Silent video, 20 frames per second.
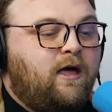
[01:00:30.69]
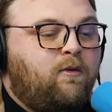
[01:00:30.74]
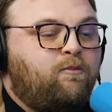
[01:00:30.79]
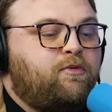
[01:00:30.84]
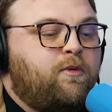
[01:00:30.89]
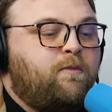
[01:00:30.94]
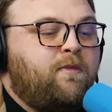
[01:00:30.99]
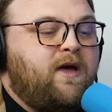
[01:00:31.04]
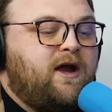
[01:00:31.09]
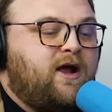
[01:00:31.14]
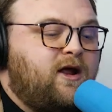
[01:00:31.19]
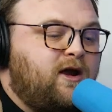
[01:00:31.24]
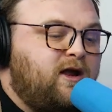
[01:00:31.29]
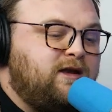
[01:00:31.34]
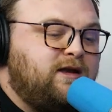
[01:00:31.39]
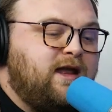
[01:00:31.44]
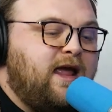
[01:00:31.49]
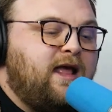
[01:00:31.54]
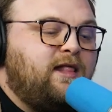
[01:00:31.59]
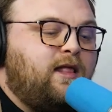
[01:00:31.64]
implement on
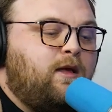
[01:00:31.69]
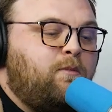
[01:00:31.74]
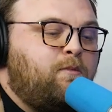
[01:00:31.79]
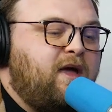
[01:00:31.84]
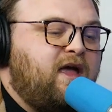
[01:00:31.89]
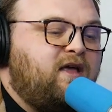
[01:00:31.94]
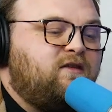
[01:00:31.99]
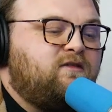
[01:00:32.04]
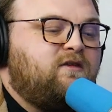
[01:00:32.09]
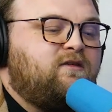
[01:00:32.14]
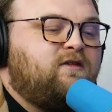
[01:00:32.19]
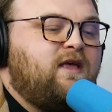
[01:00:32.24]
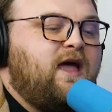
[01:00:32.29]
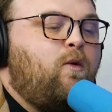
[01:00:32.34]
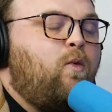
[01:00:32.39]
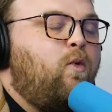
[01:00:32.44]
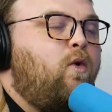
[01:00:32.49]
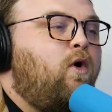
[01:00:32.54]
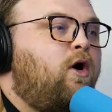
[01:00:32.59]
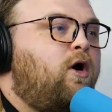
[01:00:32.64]
a daily basis
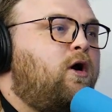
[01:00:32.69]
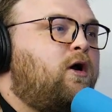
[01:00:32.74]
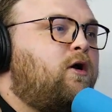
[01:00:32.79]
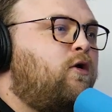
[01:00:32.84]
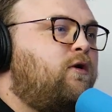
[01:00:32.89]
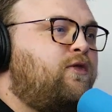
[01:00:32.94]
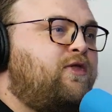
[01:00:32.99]
at work,